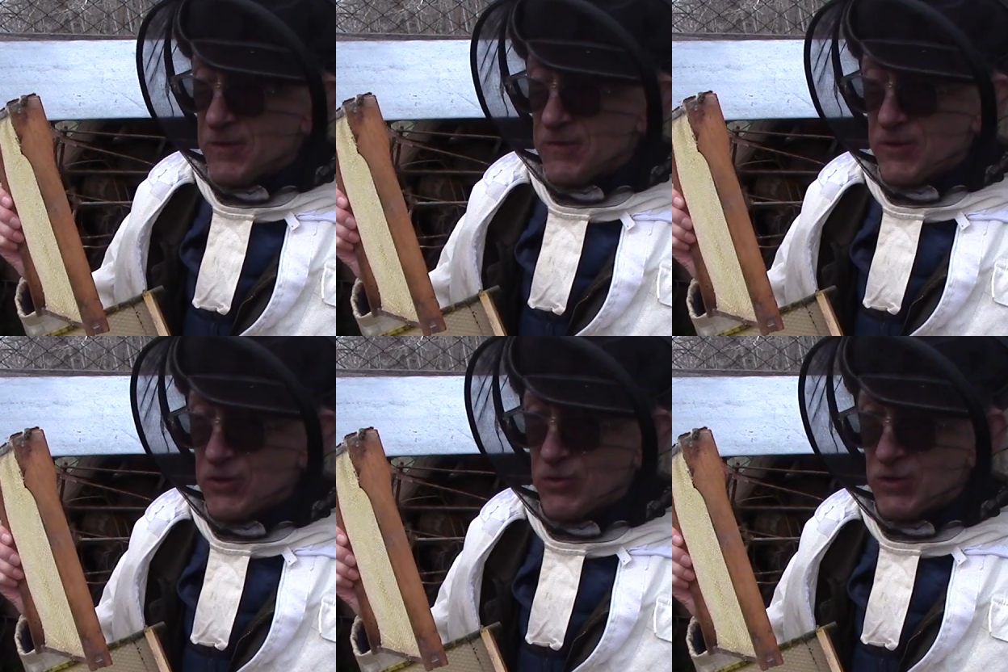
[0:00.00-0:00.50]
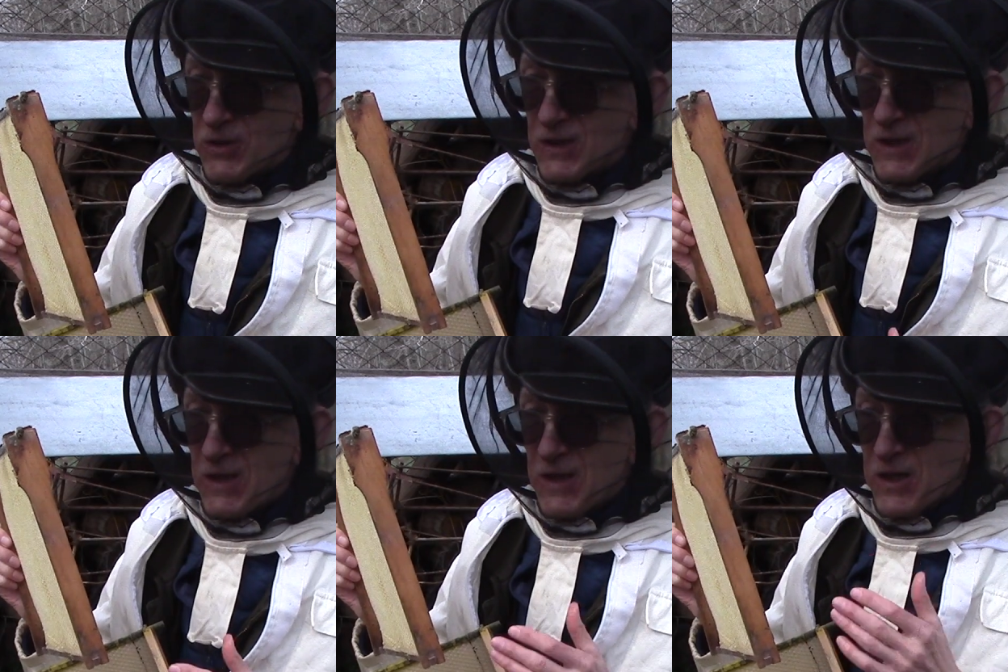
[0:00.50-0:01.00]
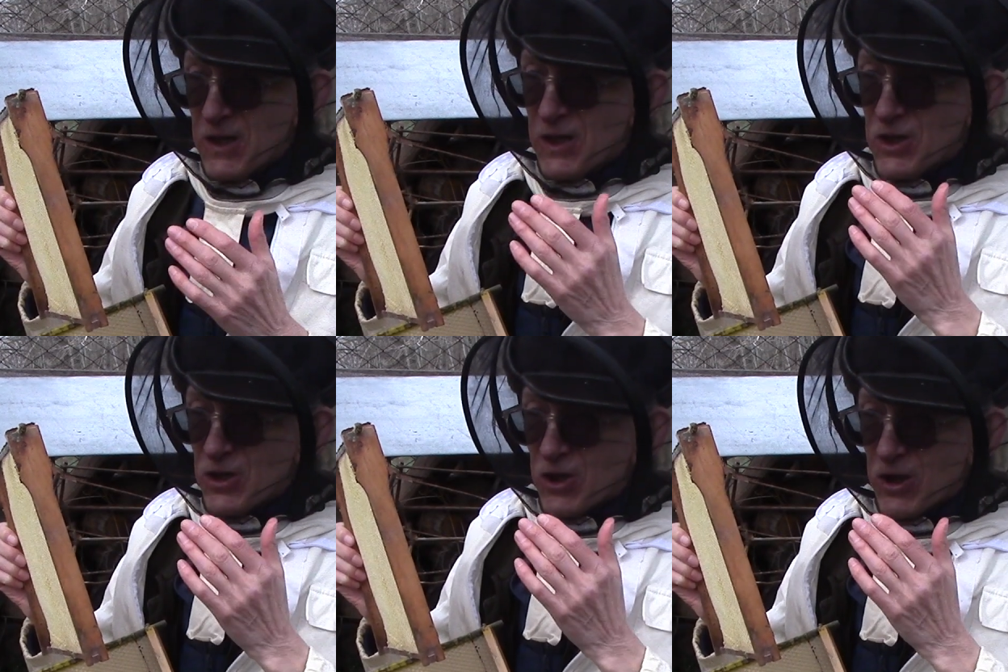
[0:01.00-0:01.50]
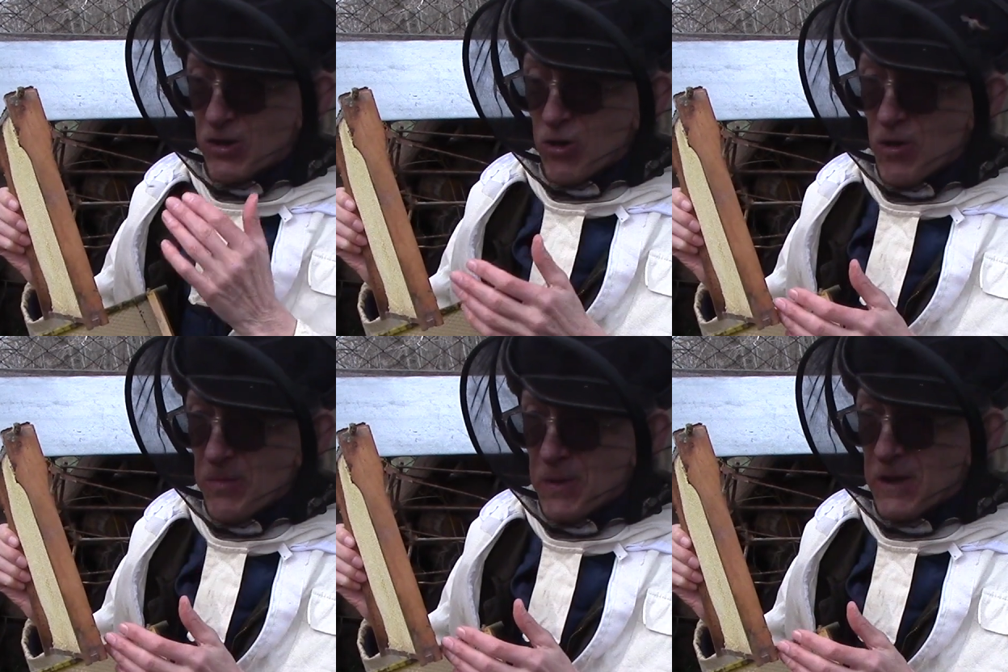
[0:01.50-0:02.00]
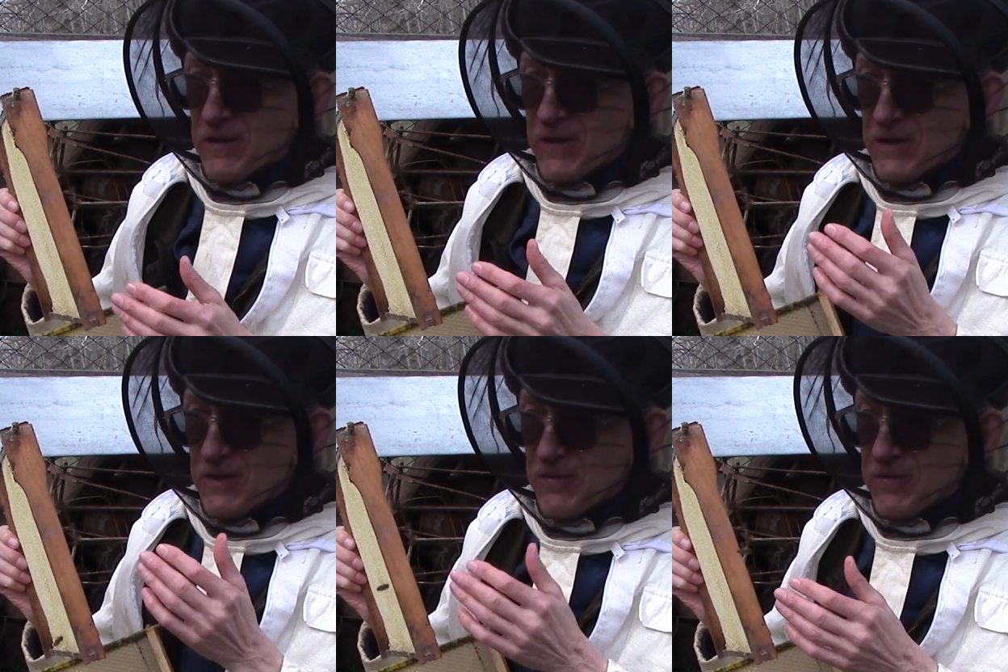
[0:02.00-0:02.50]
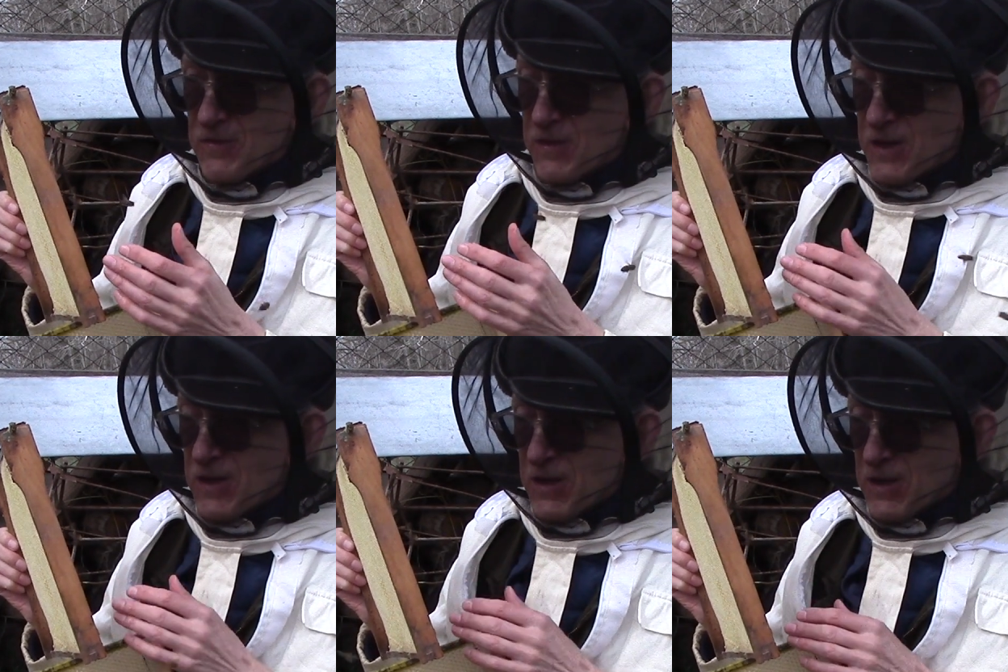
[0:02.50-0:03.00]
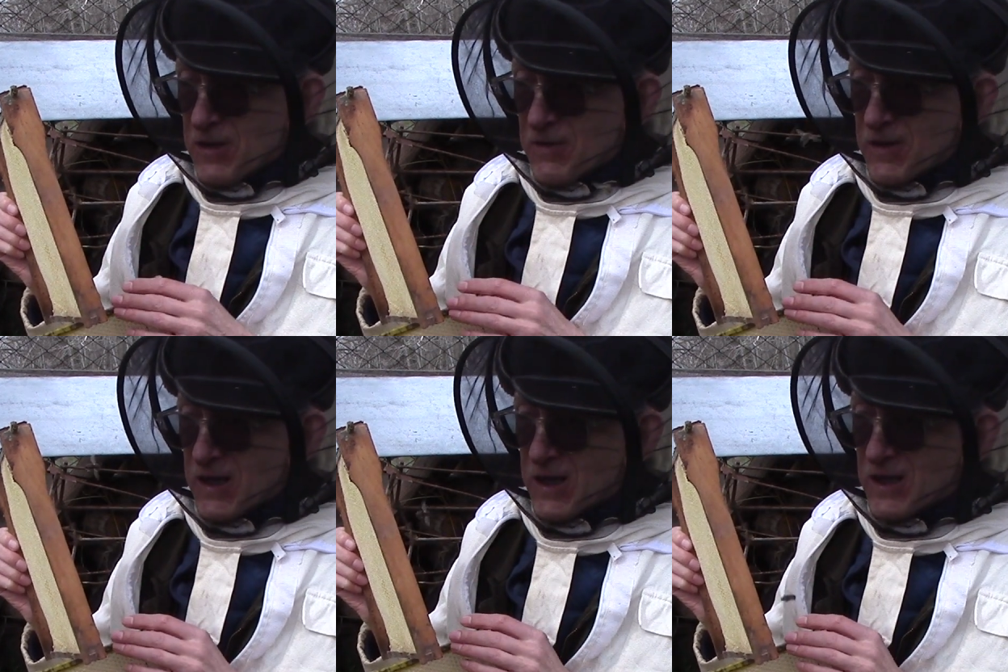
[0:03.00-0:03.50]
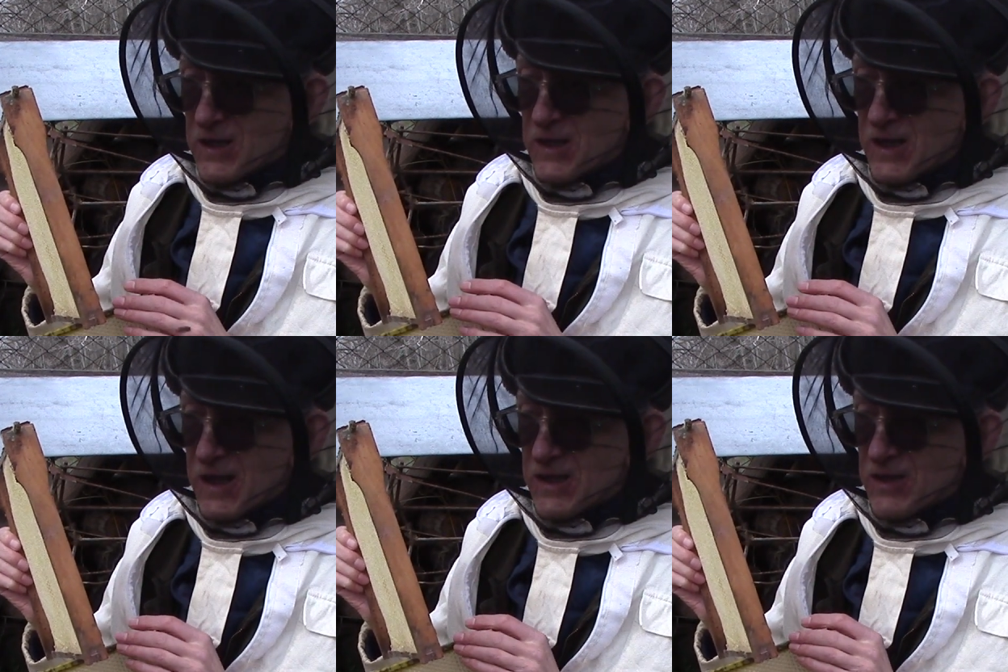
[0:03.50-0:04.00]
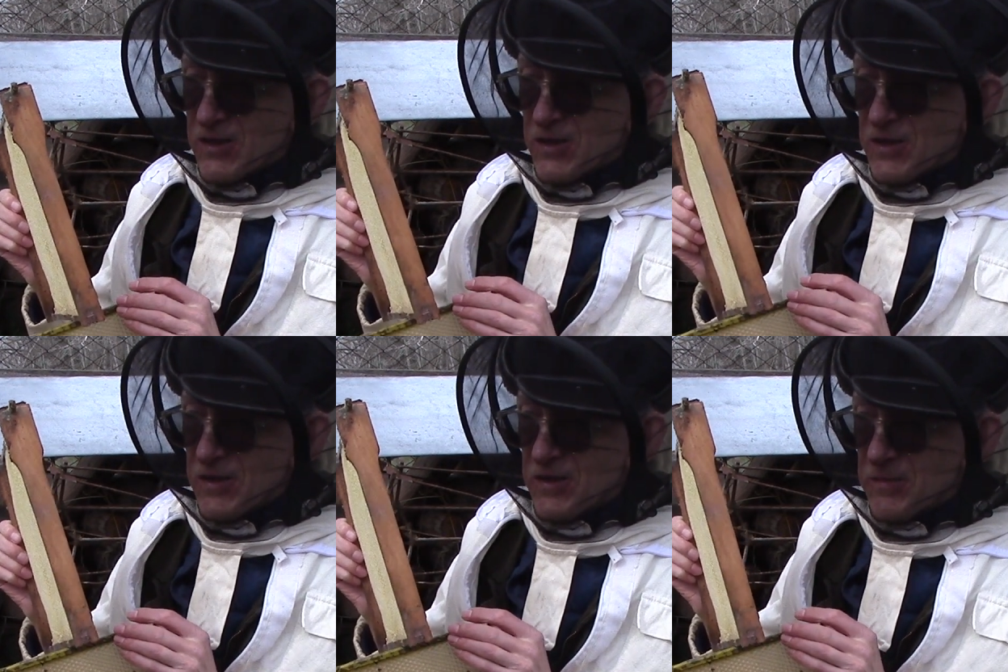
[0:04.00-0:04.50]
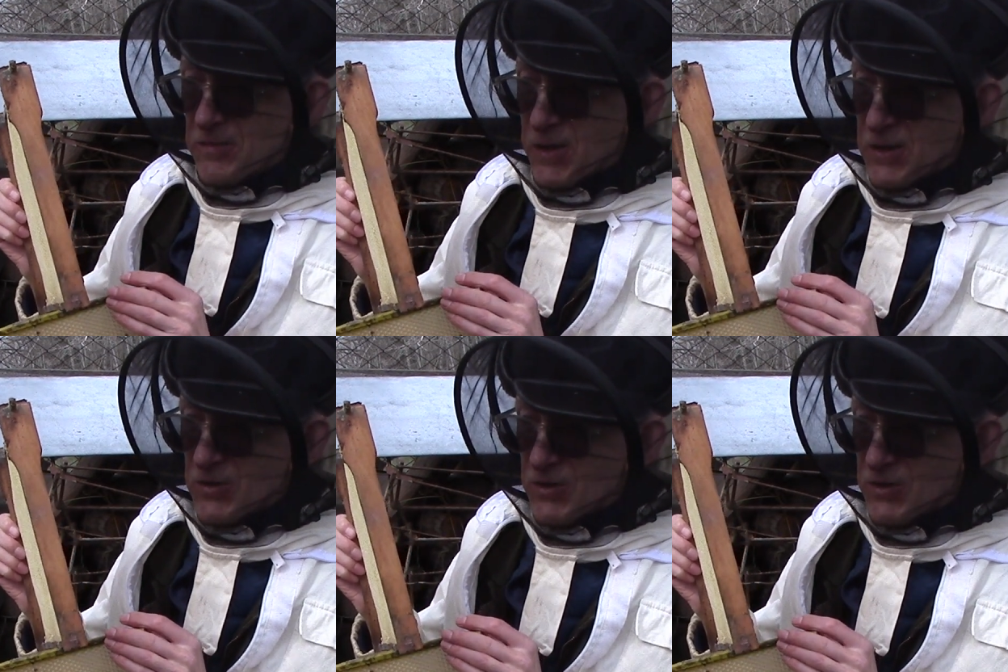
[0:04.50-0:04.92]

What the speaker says: for sure initially comb, and then we collect nectar and produce